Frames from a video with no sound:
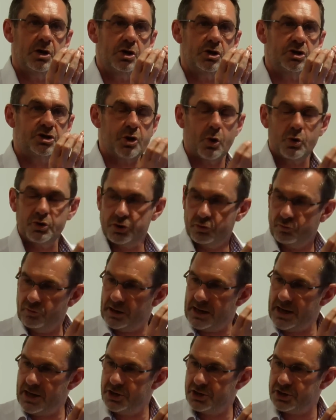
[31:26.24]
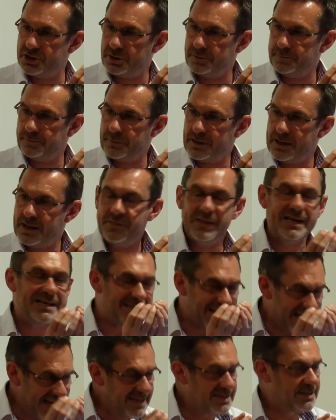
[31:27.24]
social relation,
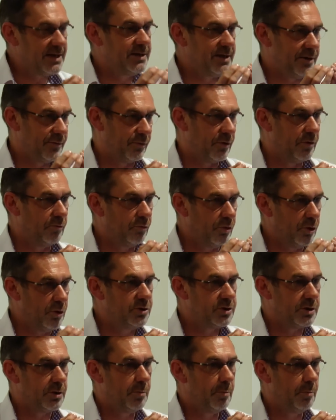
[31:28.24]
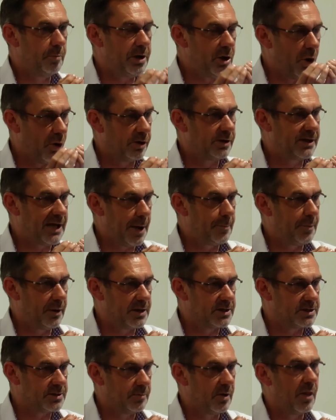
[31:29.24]
this is a different route beyond
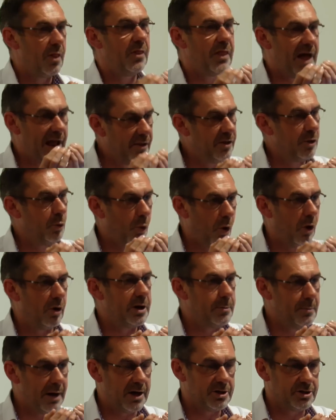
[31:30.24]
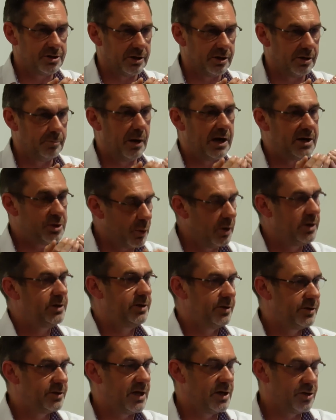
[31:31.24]
capitalism than the one imagined by
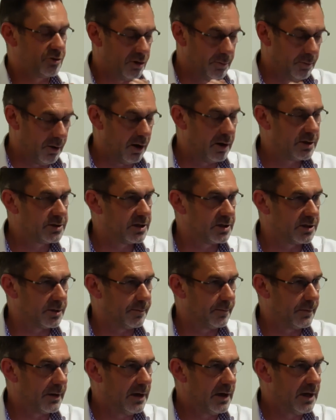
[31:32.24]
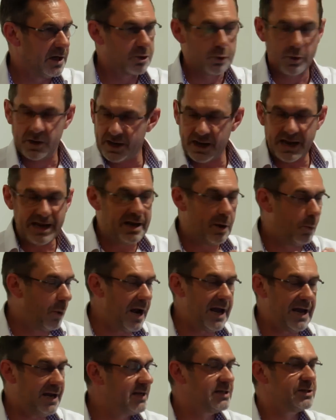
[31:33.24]
20th century Marxism. So in a
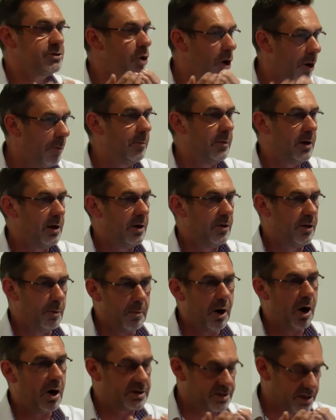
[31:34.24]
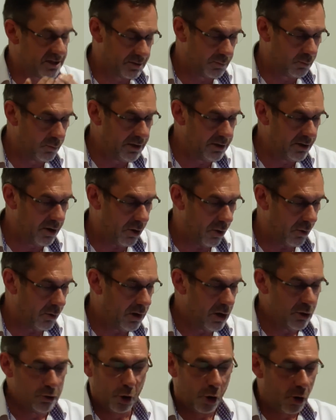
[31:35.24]
way, it is not the Marxism we know,
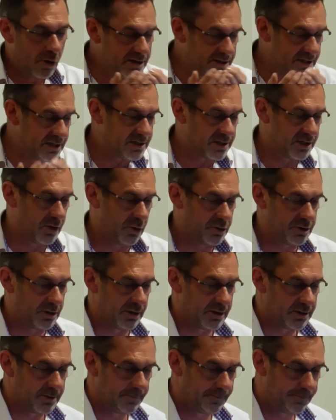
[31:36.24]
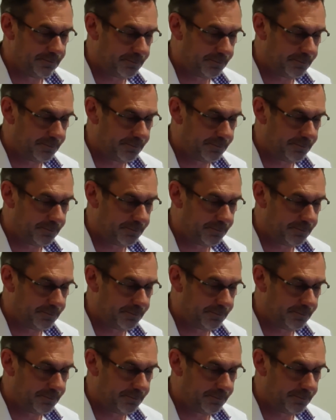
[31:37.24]
nor is it socialism.